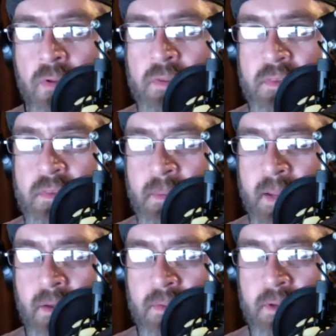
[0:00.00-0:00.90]
somebody
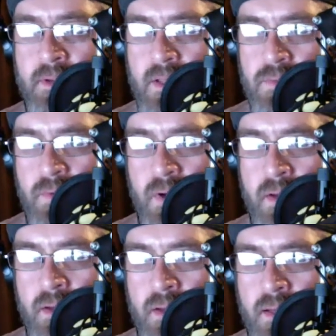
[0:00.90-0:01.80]
out there has
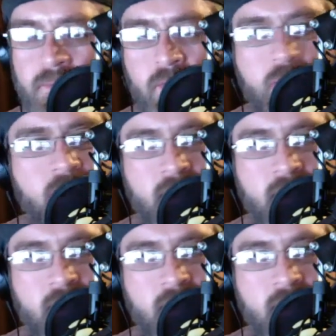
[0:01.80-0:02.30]
run an evil D&D